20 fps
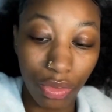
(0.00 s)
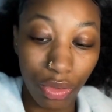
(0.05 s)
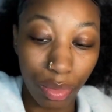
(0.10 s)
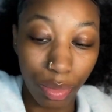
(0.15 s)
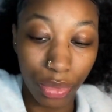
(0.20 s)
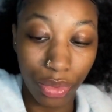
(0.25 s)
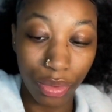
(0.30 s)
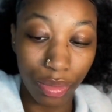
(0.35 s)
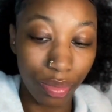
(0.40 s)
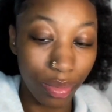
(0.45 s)

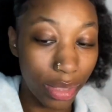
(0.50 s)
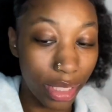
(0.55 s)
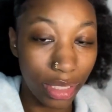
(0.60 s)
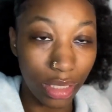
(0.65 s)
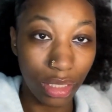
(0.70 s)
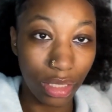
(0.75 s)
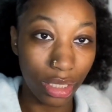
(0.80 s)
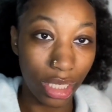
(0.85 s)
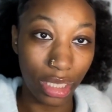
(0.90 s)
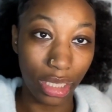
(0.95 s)
normal.
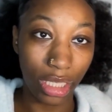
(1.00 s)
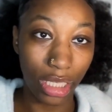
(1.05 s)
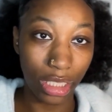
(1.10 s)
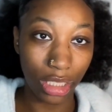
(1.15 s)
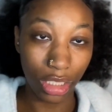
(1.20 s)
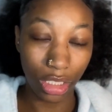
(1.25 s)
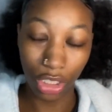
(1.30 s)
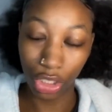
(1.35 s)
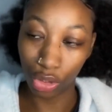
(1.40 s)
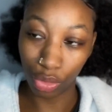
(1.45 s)
That's
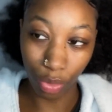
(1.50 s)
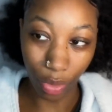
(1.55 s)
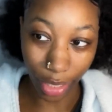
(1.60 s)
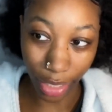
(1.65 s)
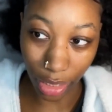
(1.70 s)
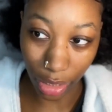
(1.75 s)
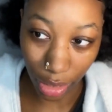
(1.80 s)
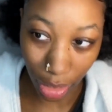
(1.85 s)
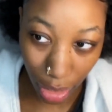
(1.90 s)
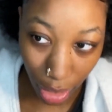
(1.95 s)
nothing too
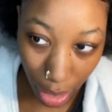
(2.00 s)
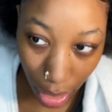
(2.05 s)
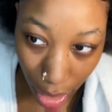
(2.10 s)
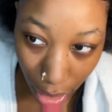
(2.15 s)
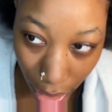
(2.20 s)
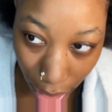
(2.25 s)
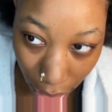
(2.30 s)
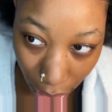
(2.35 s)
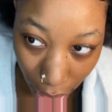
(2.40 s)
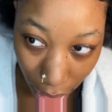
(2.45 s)
crazy.
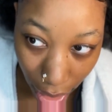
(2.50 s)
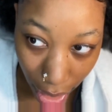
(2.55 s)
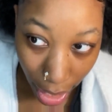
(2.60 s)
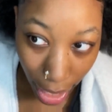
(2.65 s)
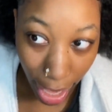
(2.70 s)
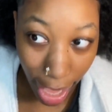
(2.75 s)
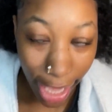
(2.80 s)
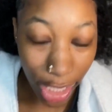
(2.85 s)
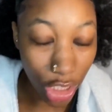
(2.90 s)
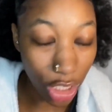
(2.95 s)

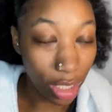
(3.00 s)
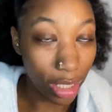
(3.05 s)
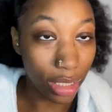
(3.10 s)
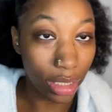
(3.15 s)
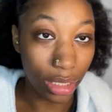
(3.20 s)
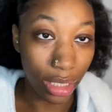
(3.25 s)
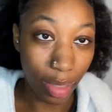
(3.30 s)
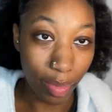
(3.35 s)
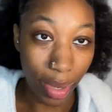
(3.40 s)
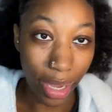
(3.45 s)
And as y'all can
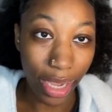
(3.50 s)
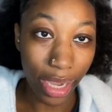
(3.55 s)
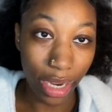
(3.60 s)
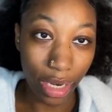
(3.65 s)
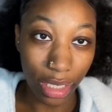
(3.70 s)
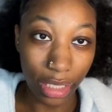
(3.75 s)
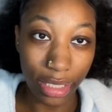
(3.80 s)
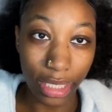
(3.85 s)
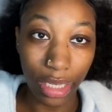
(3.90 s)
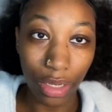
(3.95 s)
see, my hair
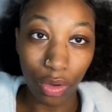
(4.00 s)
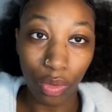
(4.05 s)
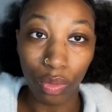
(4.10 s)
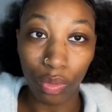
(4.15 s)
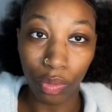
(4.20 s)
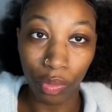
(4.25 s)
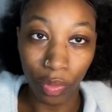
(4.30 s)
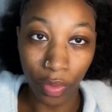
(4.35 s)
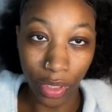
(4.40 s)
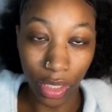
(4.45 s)
detangled
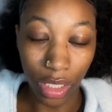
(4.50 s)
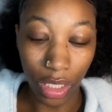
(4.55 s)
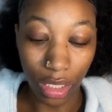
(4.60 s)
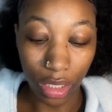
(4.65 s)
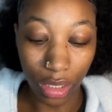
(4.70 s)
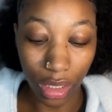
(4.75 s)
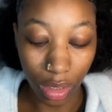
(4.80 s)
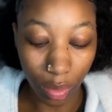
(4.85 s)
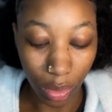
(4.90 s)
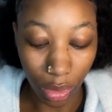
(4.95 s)

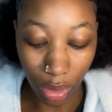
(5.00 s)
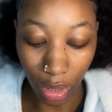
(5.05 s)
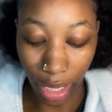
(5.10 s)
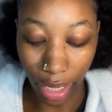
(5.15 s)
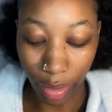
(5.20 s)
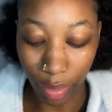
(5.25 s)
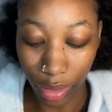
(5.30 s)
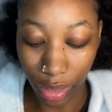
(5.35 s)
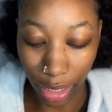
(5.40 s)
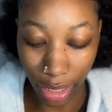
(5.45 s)
really smooth.
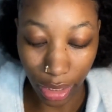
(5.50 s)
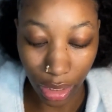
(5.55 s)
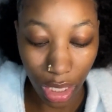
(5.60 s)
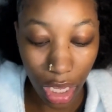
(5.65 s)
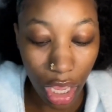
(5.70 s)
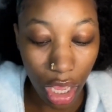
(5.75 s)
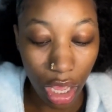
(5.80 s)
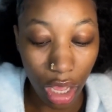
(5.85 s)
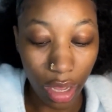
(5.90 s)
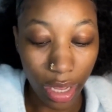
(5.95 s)
Like, it was nice.
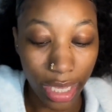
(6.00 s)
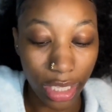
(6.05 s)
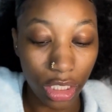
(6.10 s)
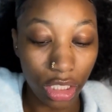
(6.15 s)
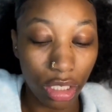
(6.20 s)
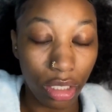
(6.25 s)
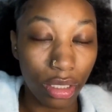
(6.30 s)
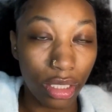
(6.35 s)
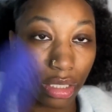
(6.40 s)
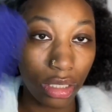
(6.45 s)
Okay,
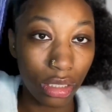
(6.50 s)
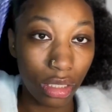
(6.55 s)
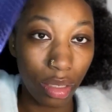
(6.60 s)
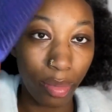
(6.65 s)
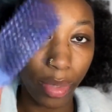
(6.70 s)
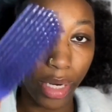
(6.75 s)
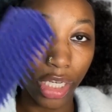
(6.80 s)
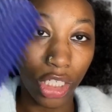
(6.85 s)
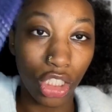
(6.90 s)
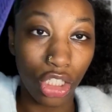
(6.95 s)
so this is the
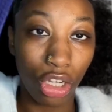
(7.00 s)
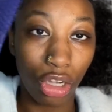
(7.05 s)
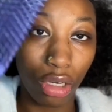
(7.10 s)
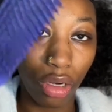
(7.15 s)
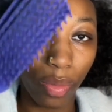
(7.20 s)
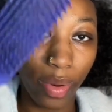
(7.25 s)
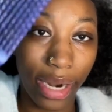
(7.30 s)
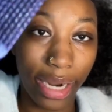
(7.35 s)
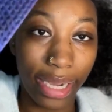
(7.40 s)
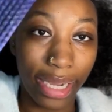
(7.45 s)
brush. Don't
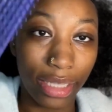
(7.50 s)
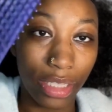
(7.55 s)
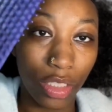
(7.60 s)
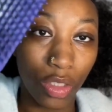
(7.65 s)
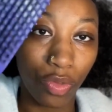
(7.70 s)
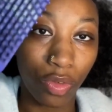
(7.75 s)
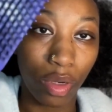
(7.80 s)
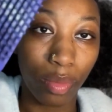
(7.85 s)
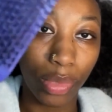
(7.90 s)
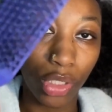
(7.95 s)
know where I got
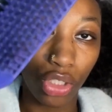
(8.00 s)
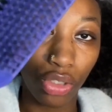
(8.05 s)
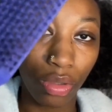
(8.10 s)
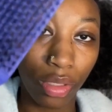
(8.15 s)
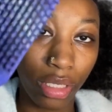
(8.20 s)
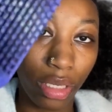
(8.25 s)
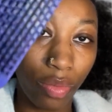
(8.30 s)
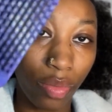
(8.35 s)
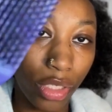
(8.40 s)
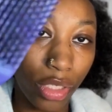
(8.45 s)
this from, but you can get